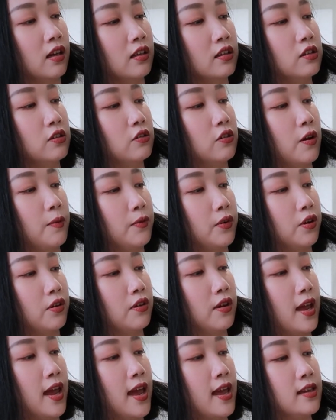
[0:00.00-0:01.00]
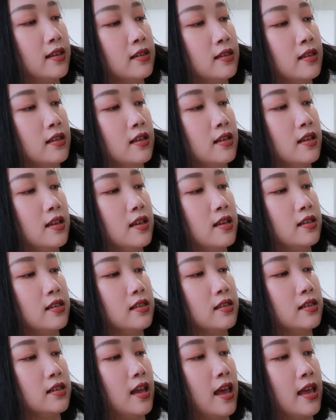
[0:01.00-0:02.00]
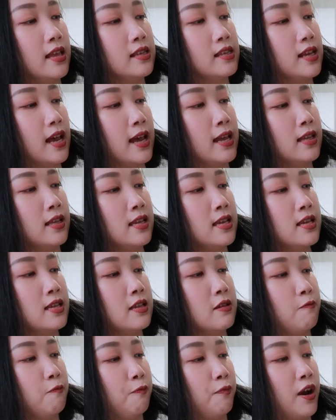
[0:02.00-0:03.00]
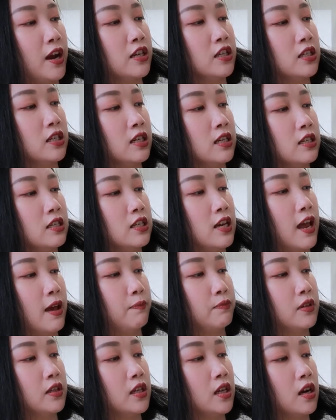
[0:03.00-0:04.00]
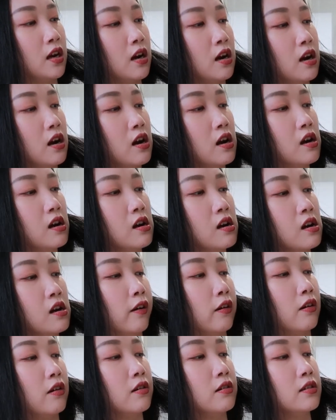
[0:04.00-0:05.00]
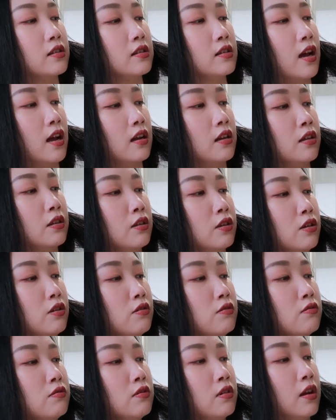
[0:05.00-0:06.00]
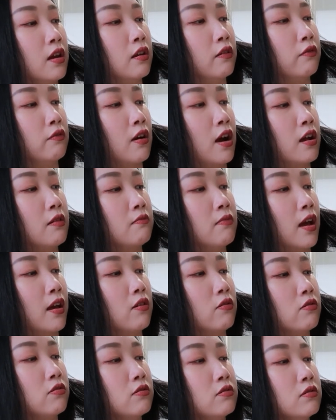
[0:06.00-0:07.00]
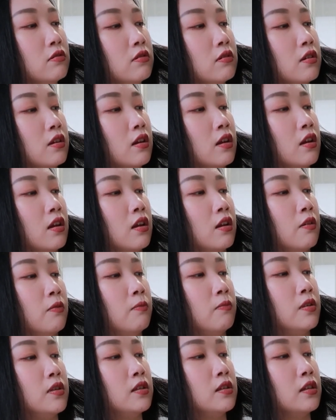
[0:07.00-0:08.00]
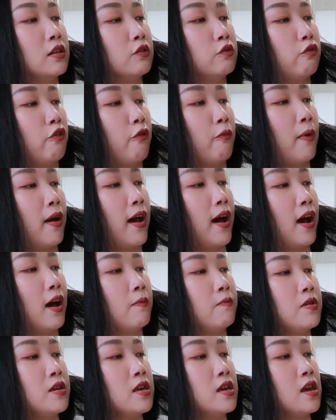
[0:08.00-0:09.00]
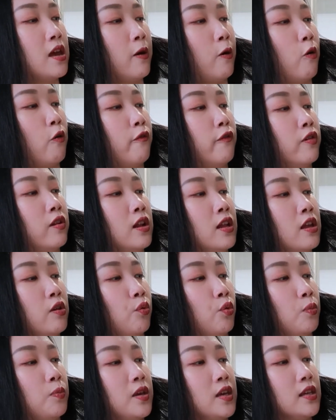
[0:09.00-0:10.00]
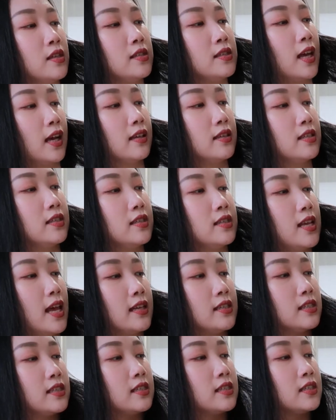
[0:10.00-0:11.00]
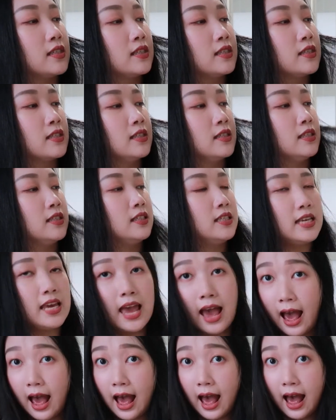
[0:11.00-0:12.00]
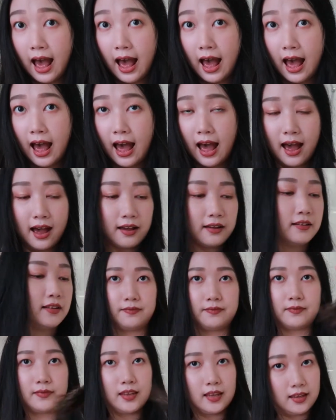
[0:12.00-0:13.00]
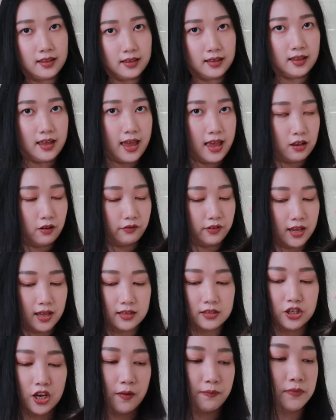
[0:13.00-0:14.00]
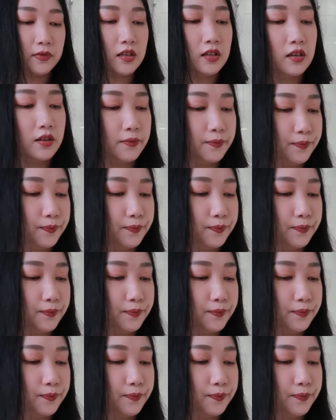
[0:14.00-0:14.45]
So I'm going to end this anxiety depression chapter. I'm going to start anew and run my own business with my hubby, and hopefully it will be a success. Yeah. End of that chapter.